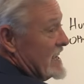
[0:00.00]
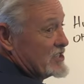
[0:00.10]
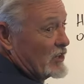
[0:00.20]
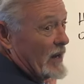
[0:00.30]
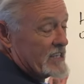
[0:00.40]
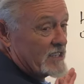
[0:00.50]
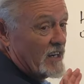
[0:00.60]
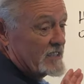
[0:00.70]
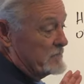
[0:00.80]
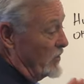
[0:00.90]
is a great
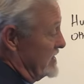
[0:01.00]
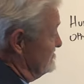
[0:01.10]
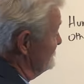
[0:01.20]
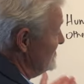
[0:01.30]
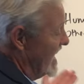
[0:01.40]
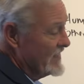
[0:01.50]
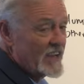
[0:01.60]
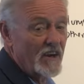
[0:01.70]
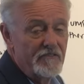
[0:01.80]
starting point. I think our